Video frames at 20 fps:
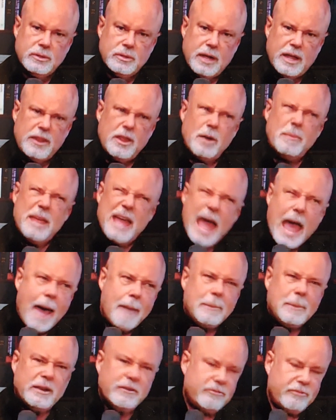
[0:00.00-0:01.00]
And they'll be
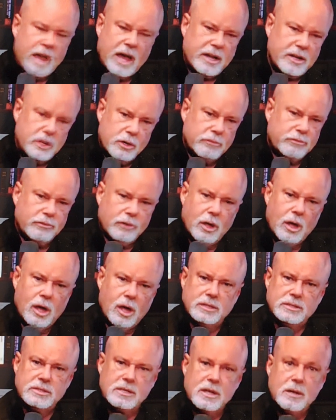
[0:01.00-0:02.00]
happy to find your
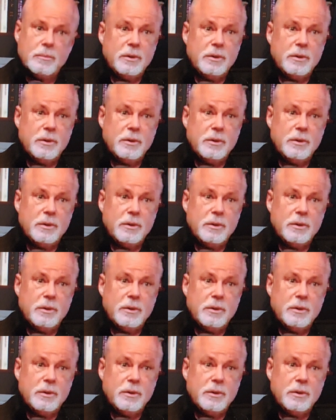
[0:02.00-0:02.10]
flaws.